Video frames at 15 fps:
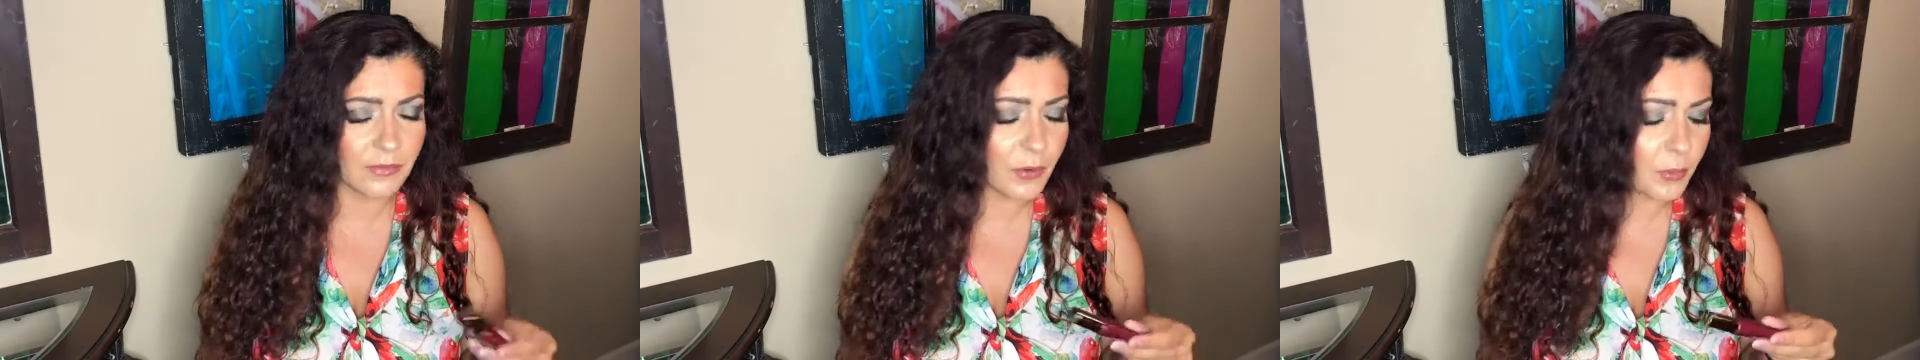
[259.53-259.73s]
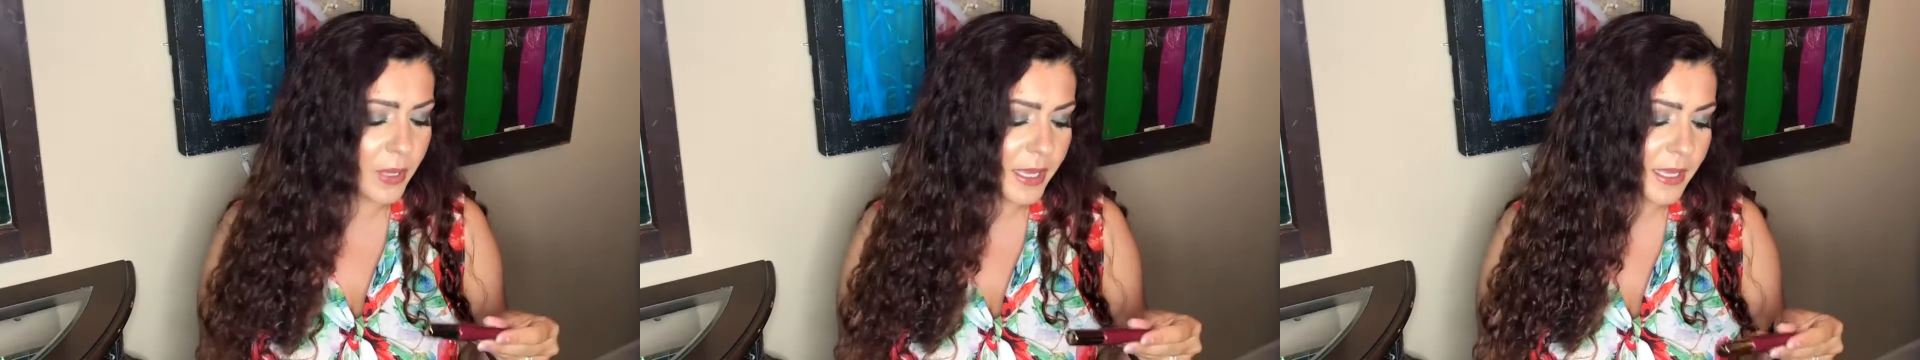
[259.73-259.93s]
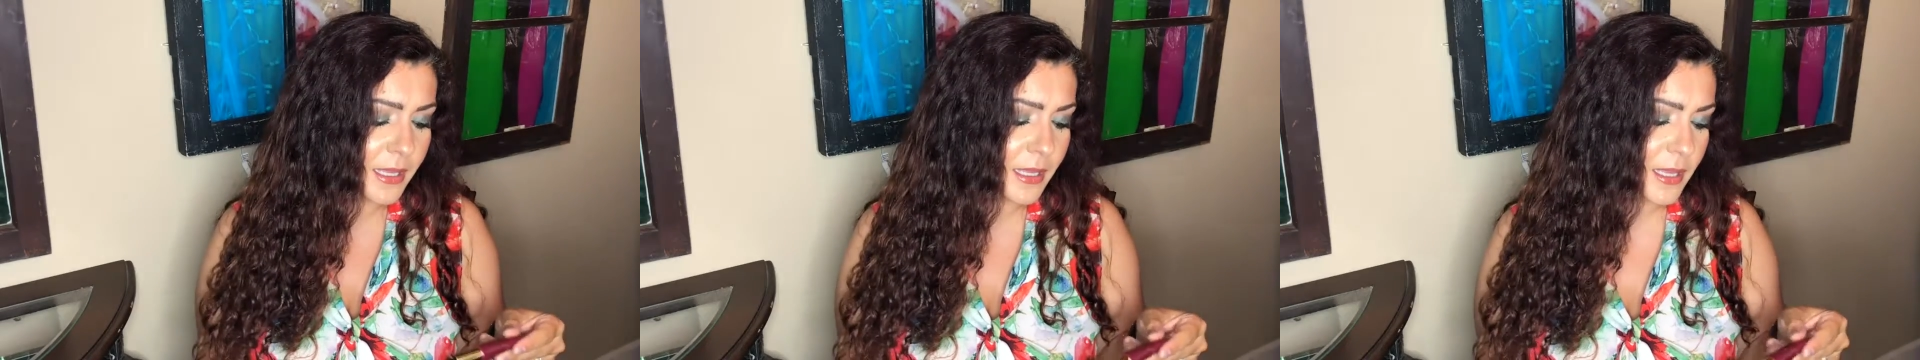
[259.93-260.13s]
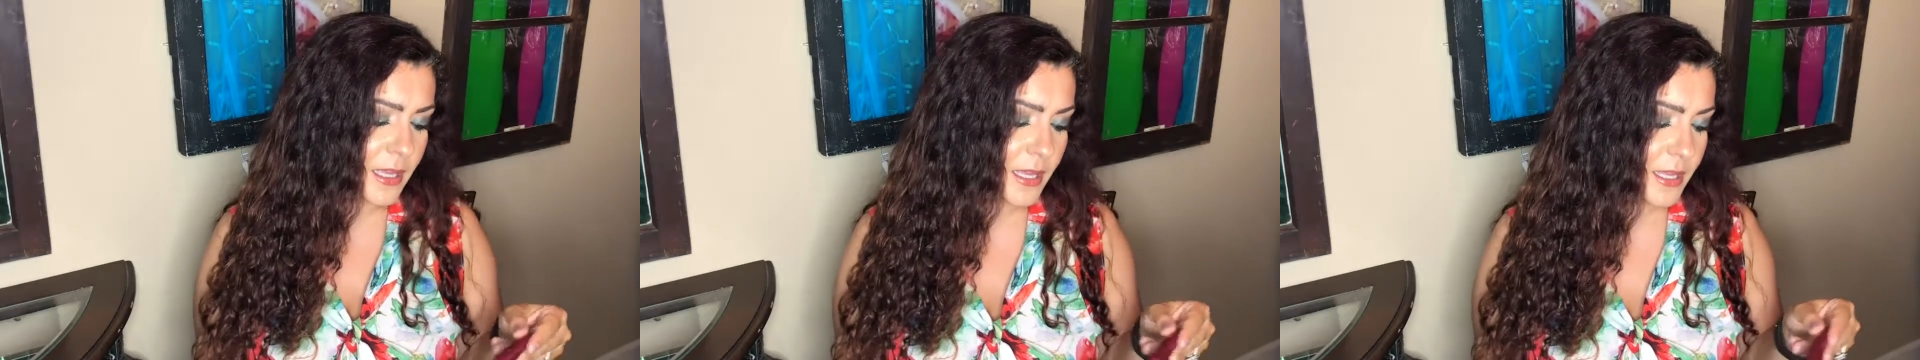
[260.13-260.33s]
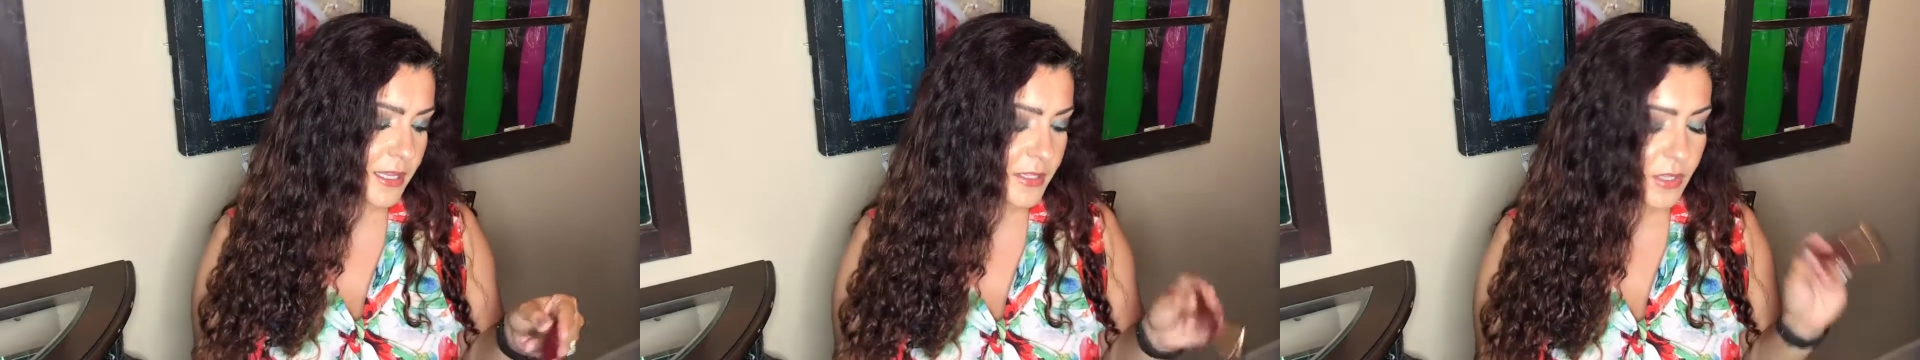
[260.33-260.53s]
giveaway.
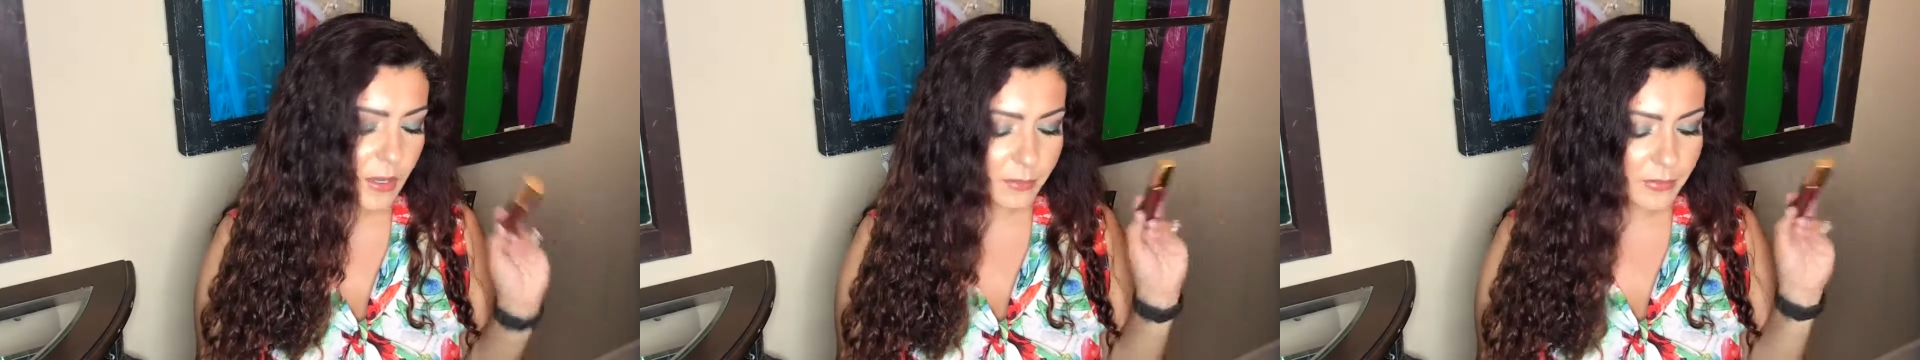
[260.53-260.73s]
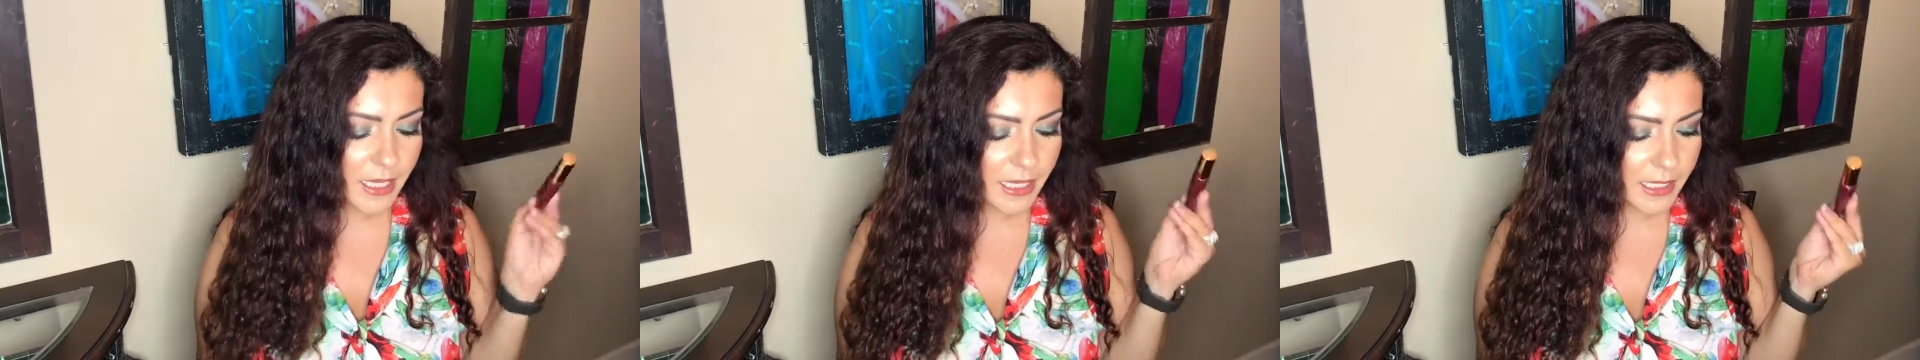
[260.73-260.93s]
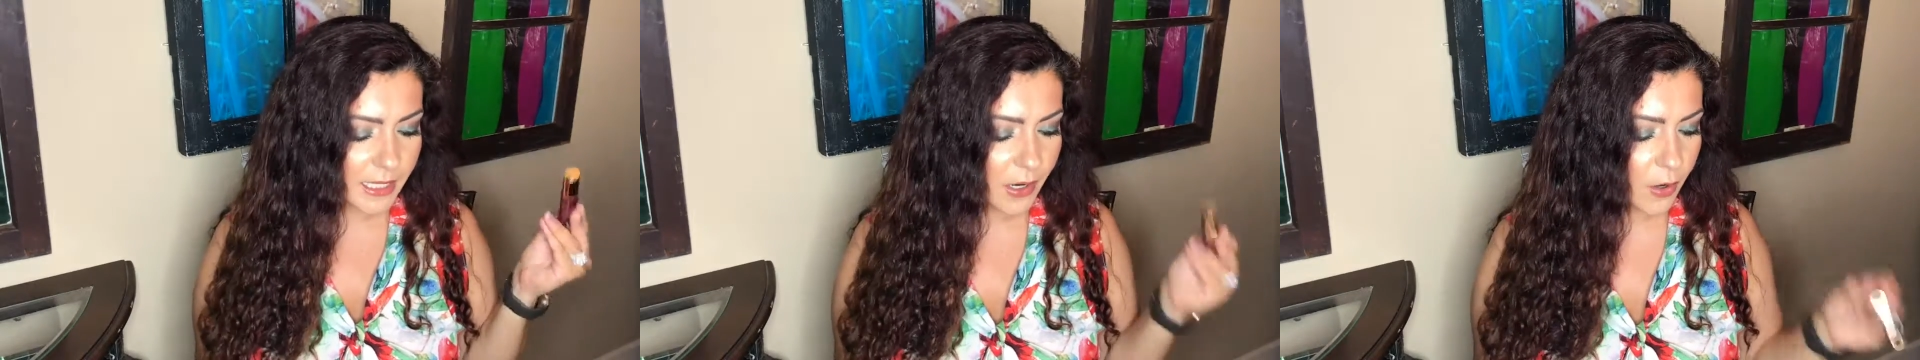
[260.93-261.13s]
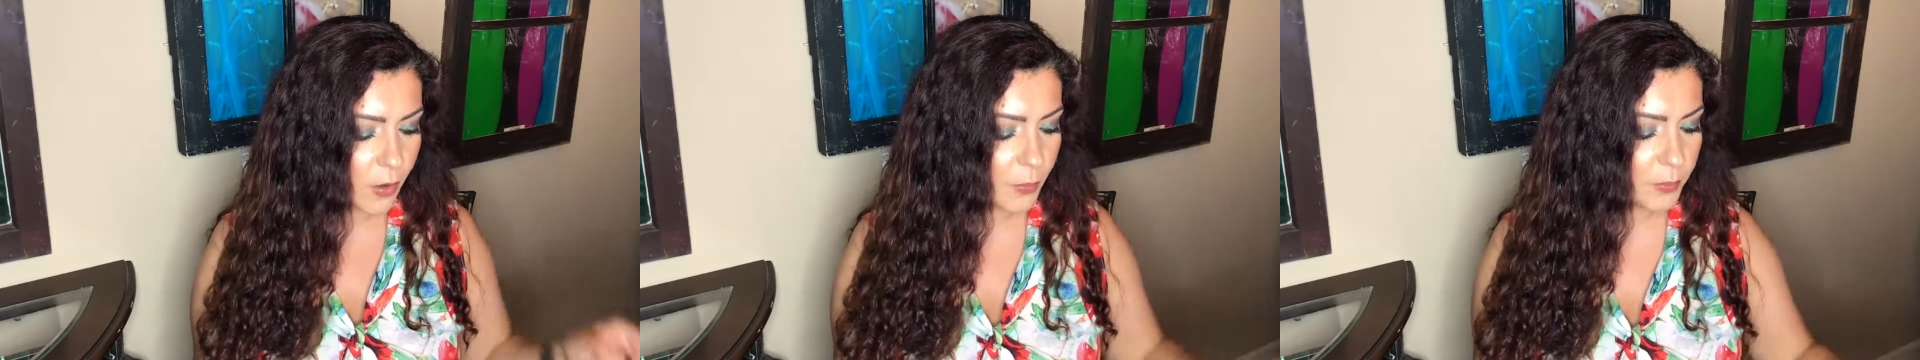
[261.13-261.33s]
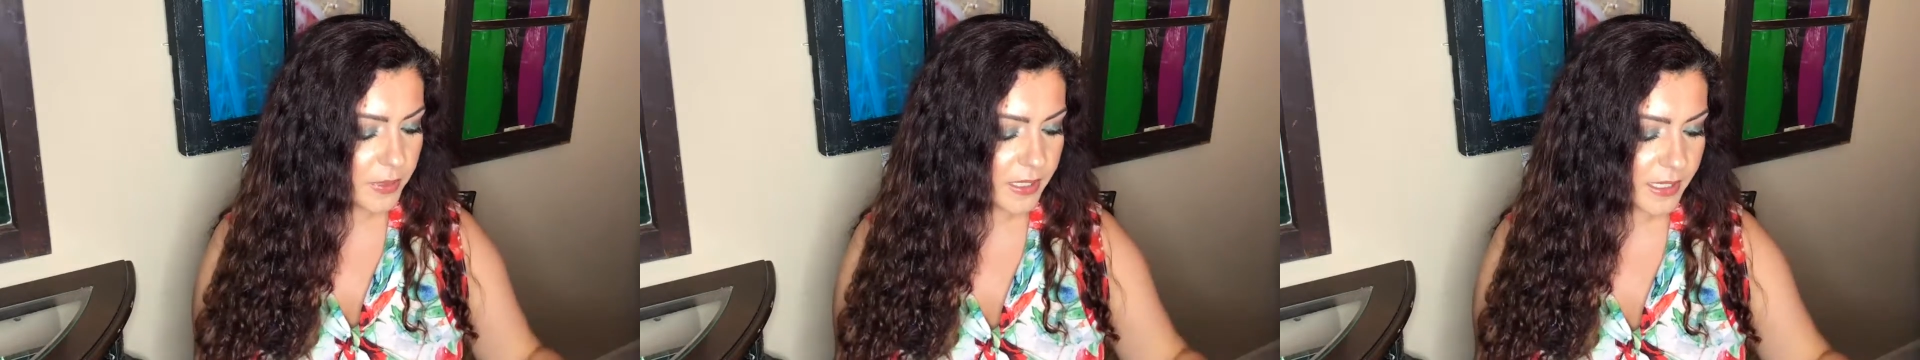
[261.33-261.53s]
So I'm not gonna
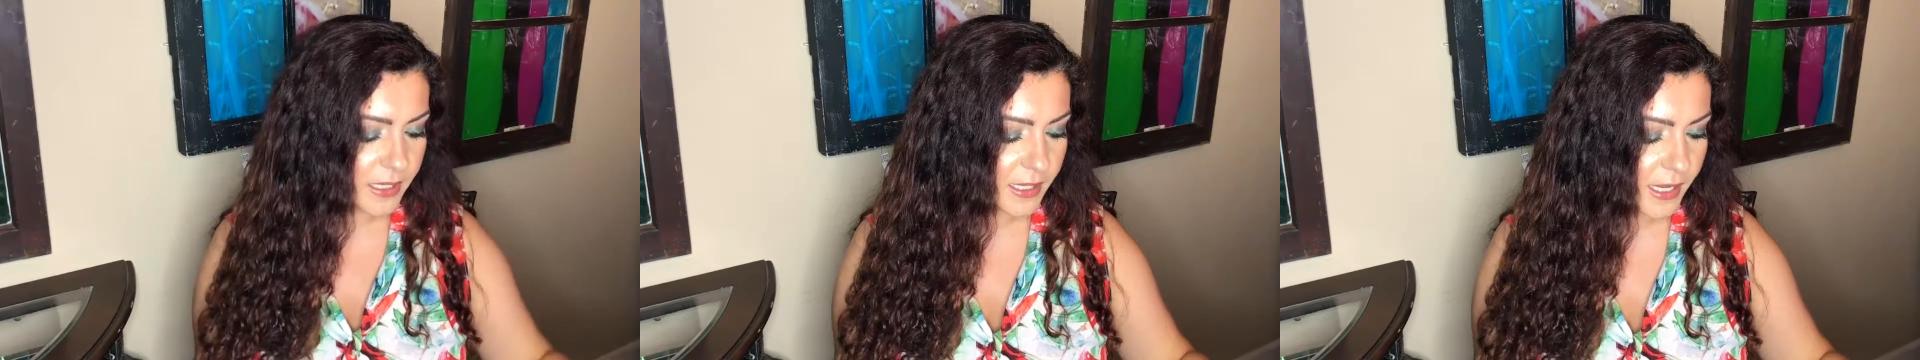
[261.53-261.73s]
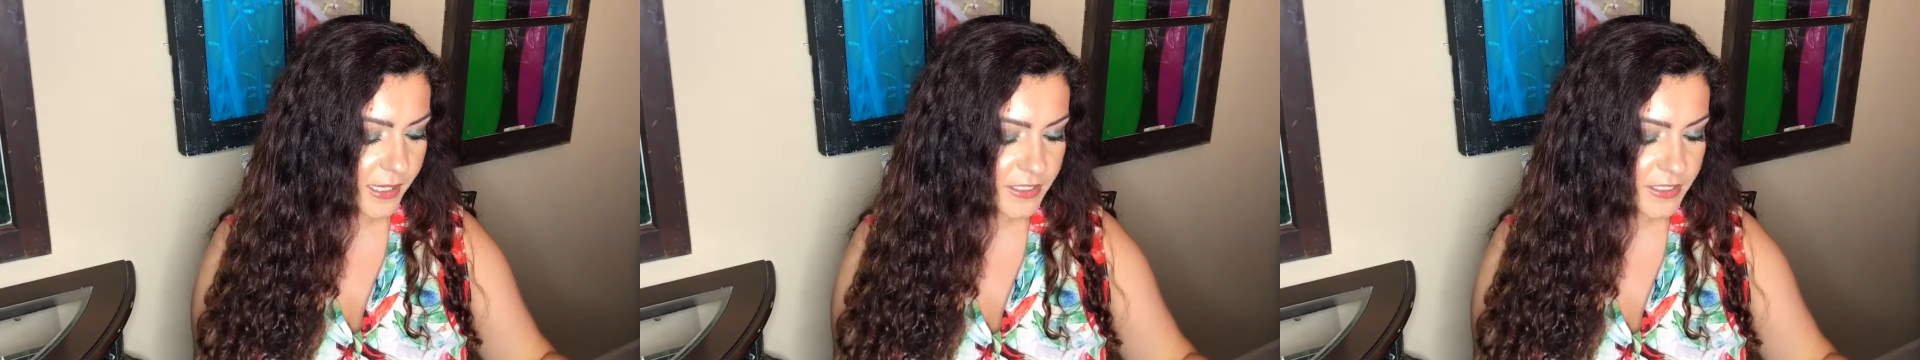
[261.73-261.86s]
open it.